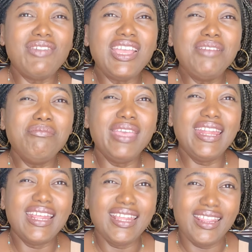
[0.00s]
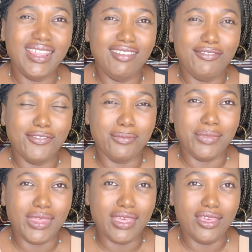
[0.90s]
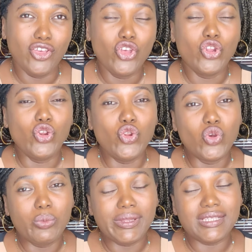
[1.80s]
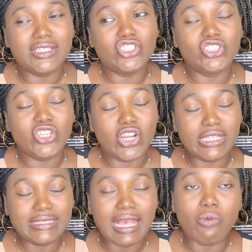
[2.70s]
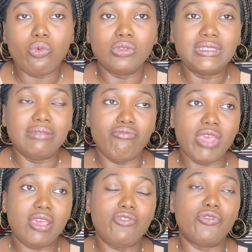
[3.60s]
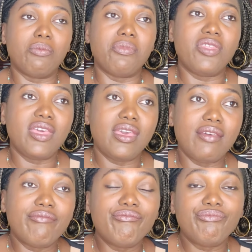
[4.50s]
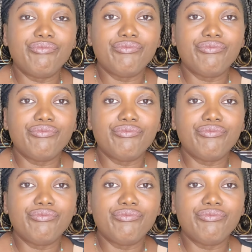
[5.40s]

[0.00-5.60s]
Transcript: have I made anything from there? No, but there's a skirt I want to make from there.